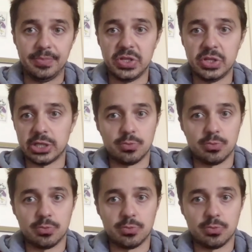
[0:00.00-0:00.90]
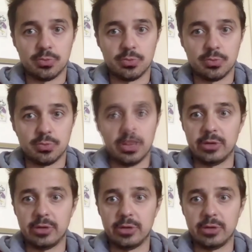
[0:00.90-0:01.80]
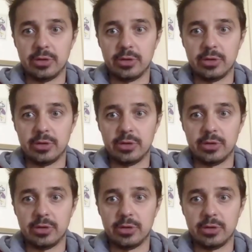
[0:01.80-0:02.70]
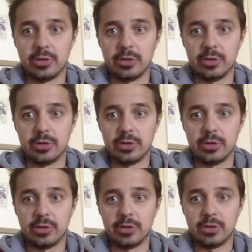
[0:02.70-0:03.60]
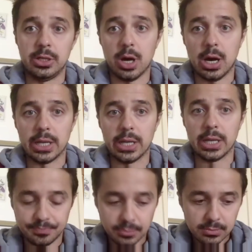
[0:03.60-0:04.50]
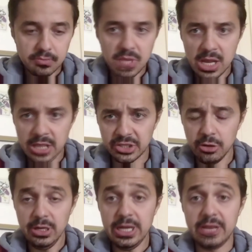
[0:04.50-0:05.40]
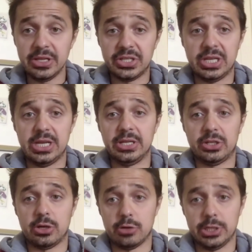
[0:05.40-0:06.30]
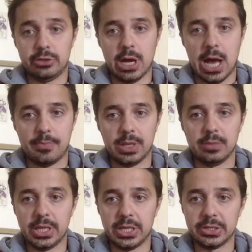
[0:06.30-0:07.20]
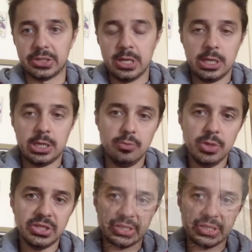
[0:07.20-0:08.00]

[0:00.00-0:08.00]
judgments of whether it's elitist or not. But certainly this is going to happen, because human